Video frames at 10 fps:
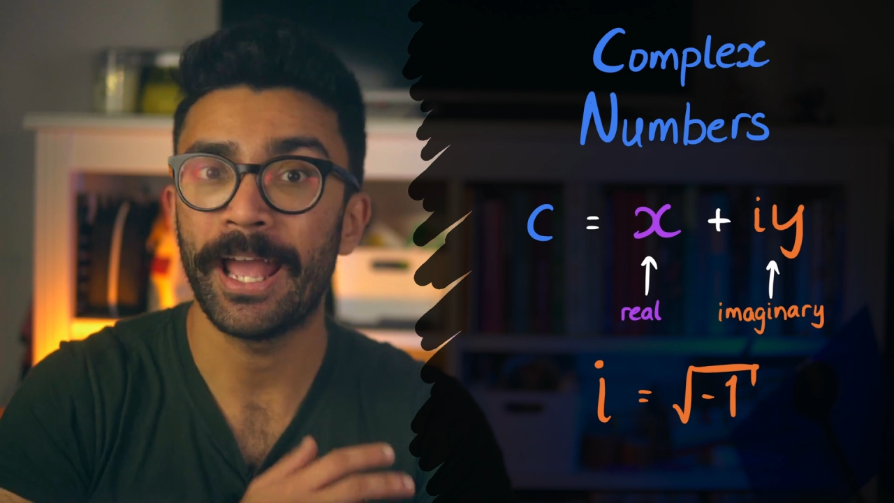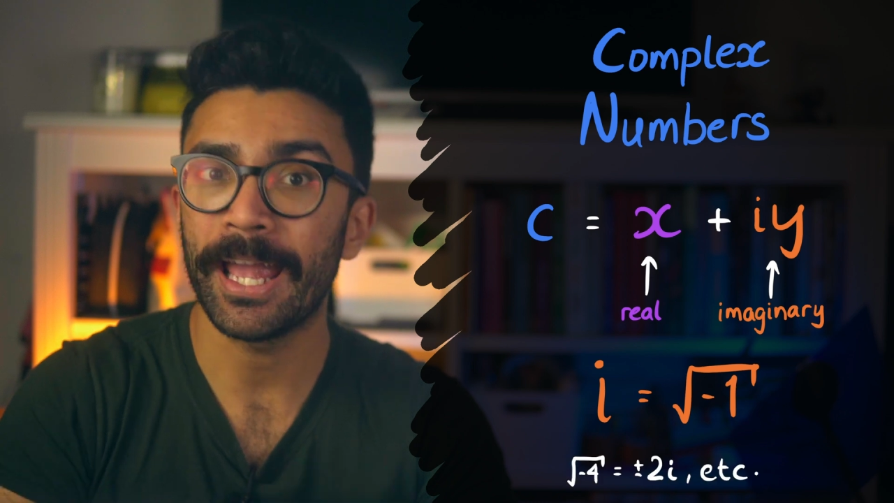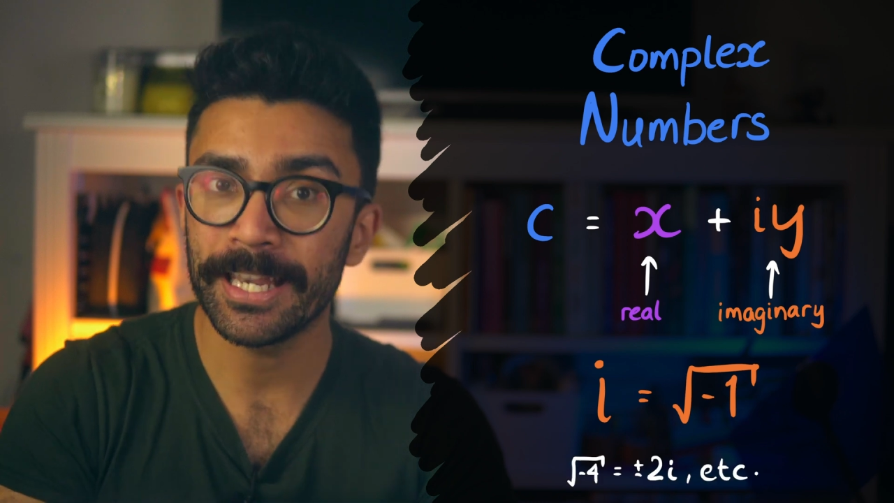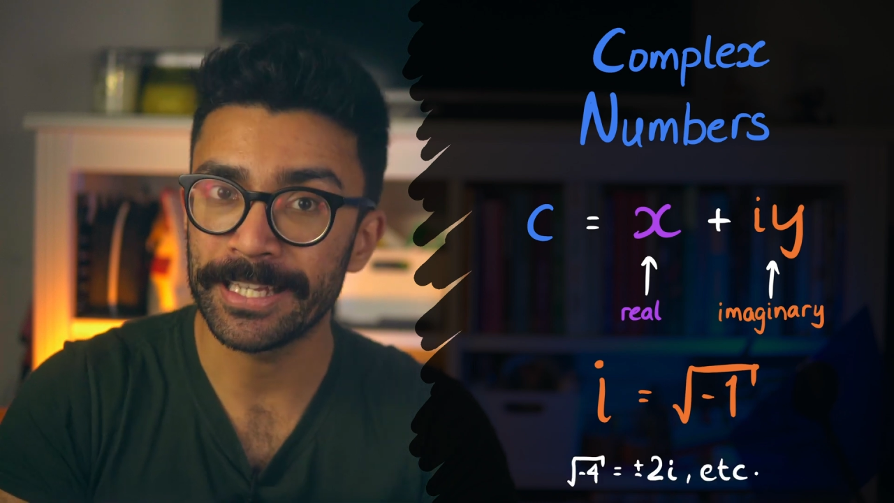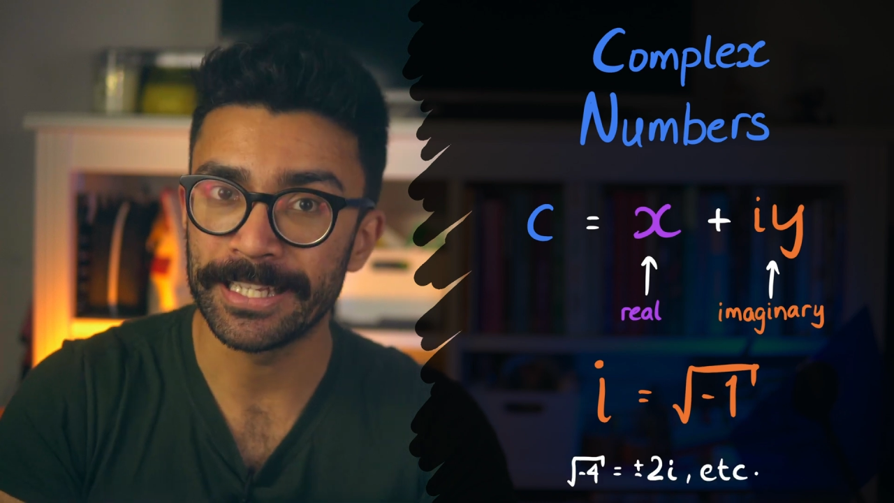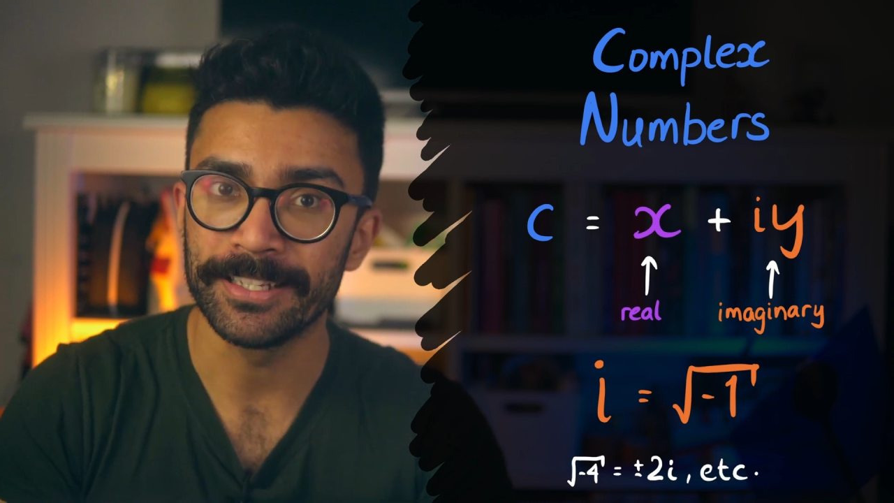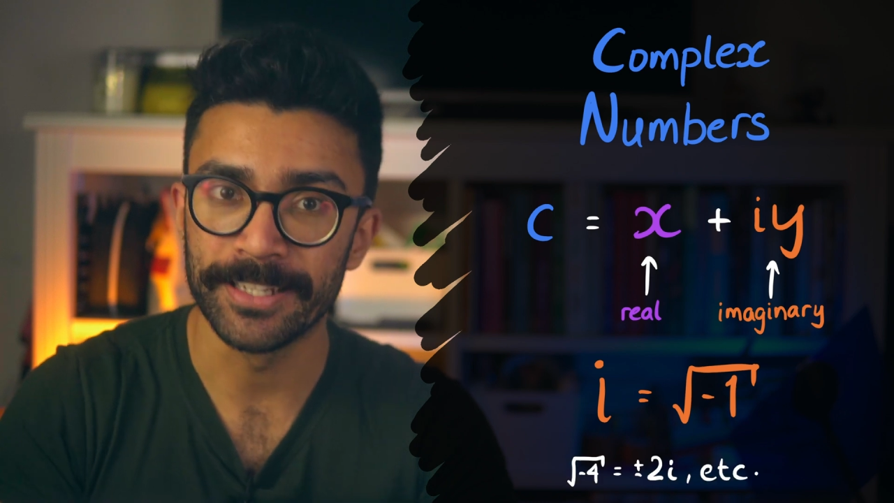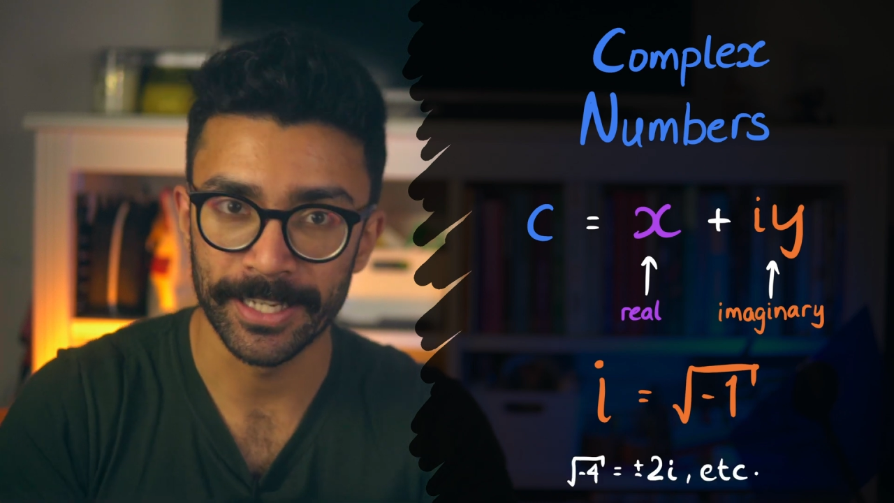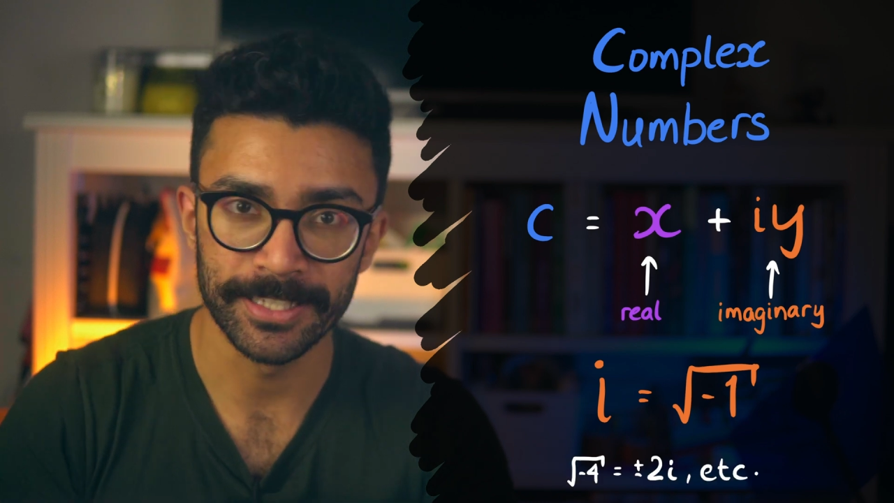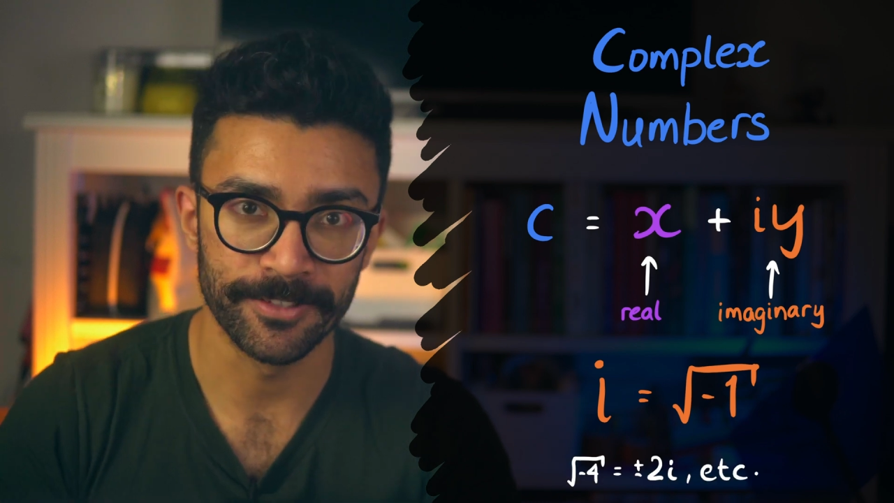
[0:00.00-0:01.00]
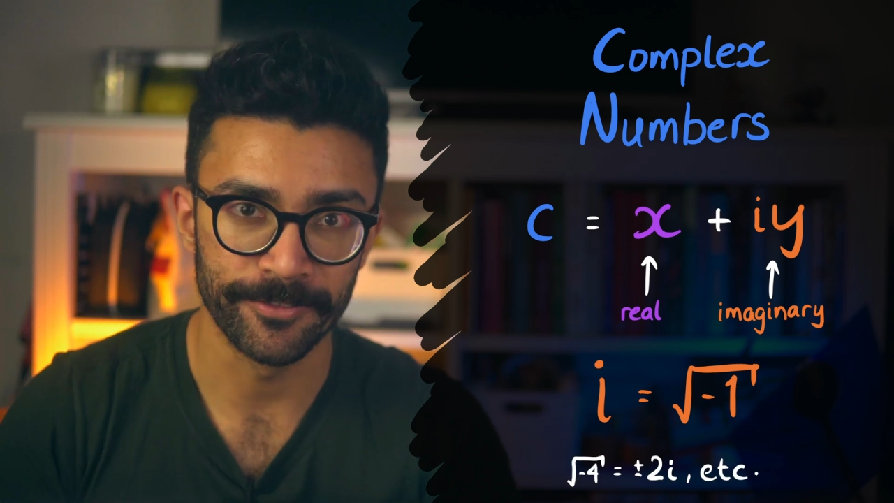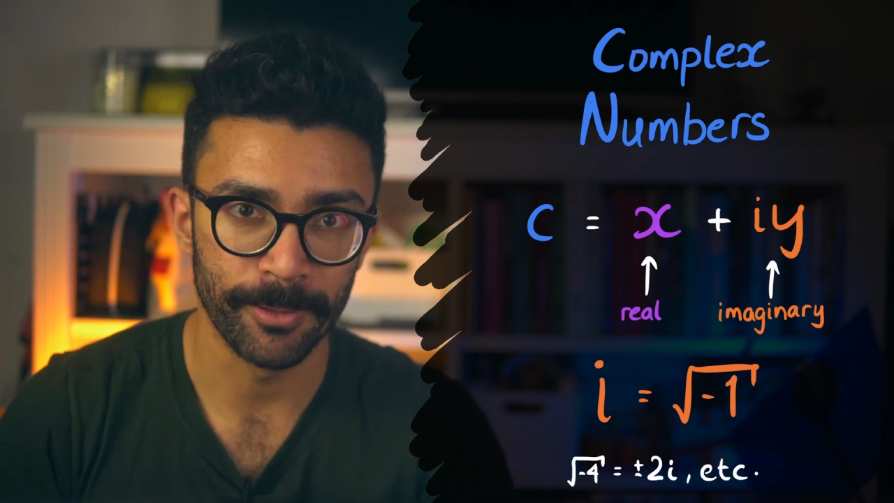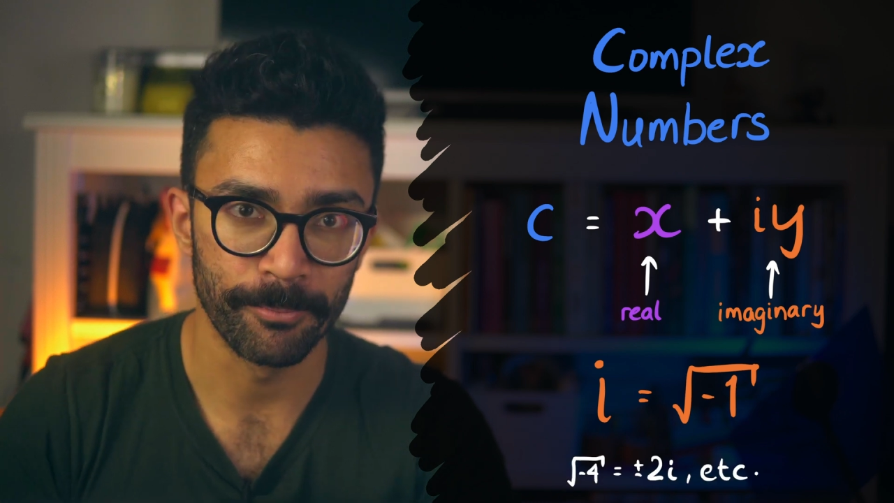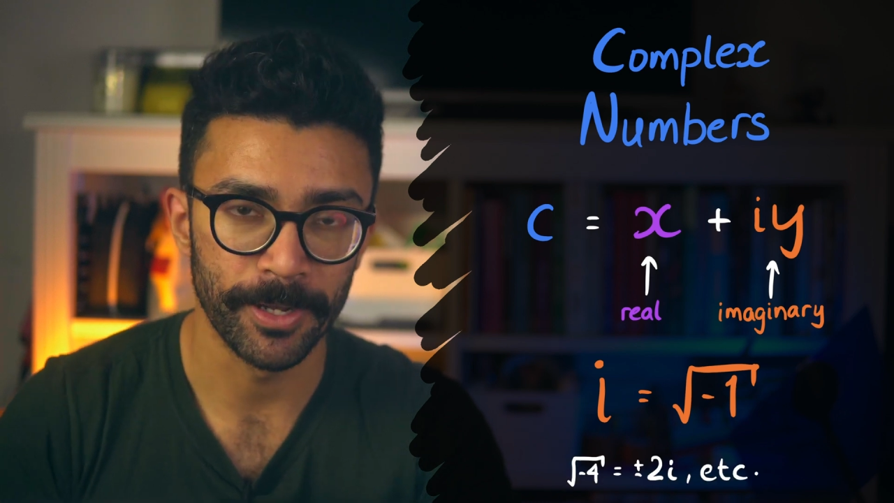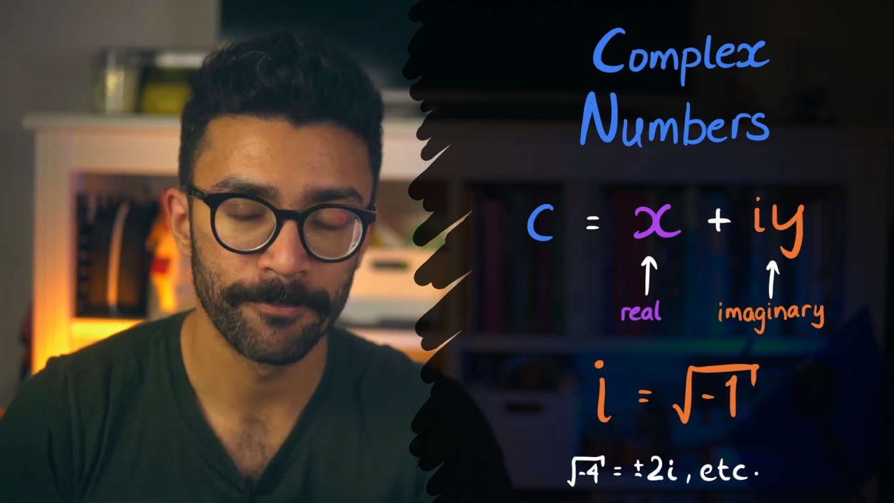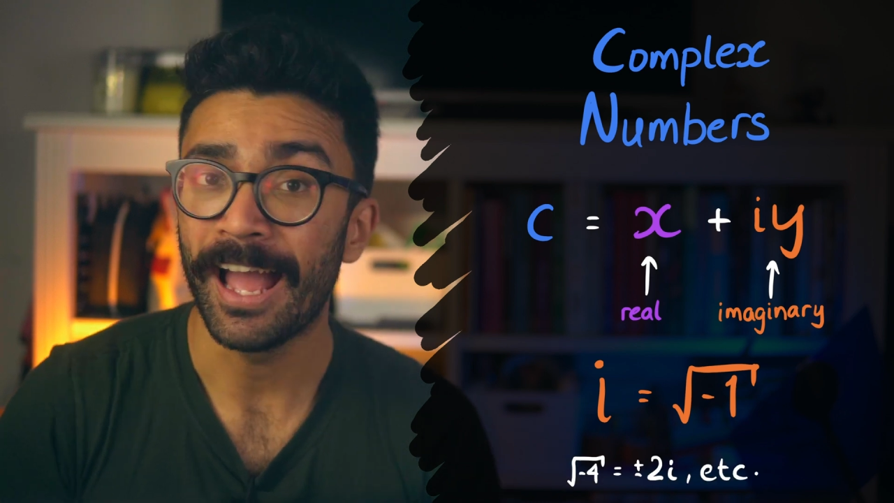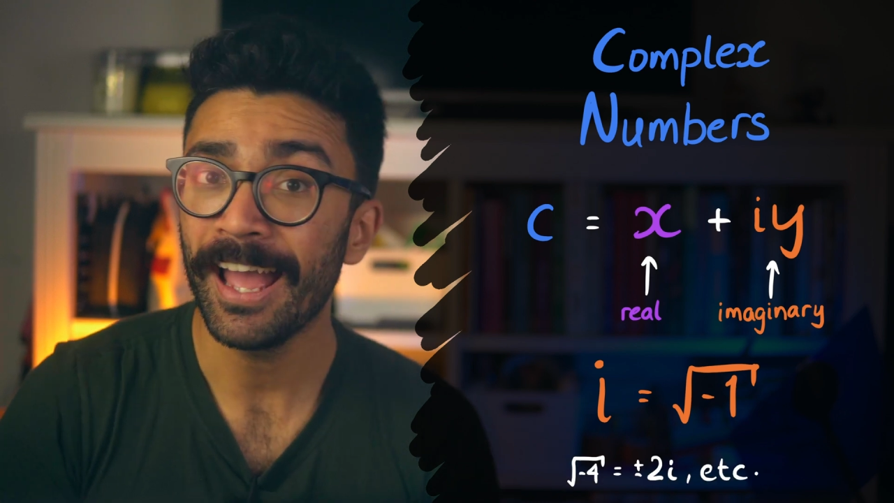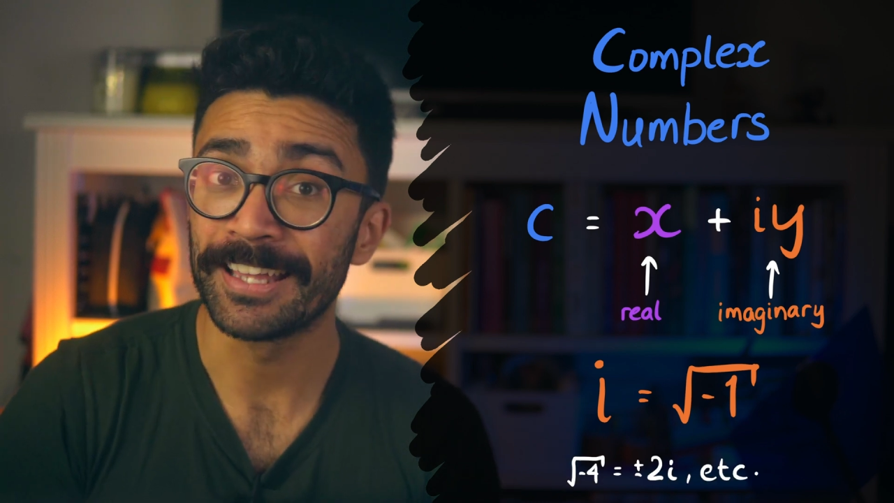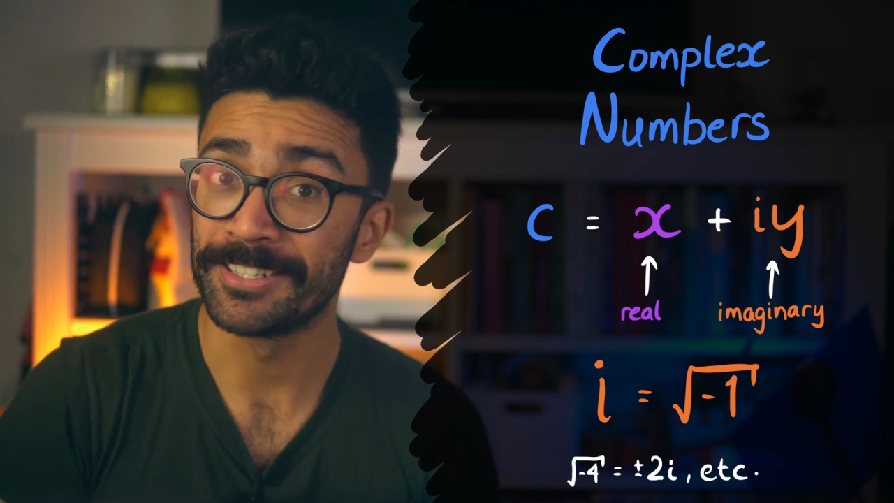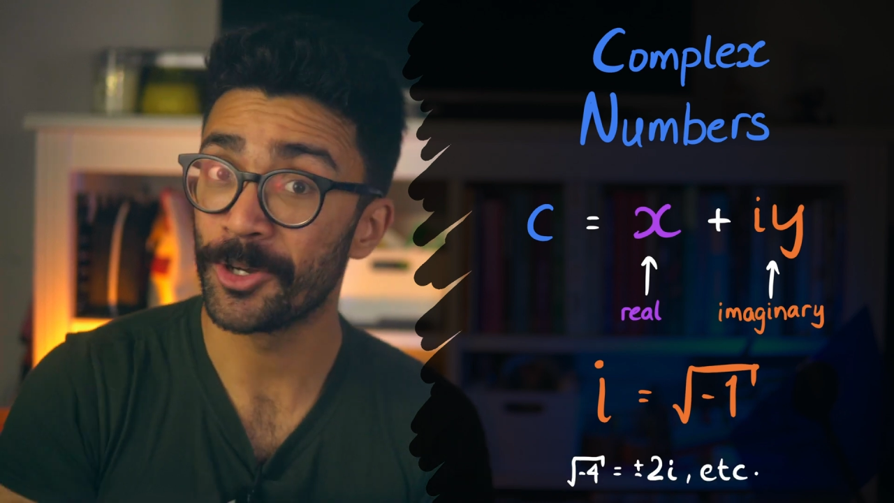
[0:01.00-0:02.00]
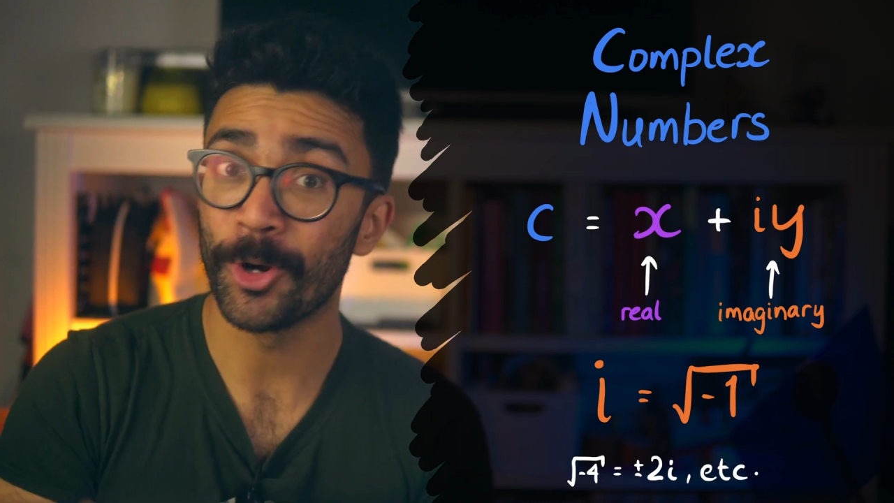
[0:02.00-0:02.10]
any negative number and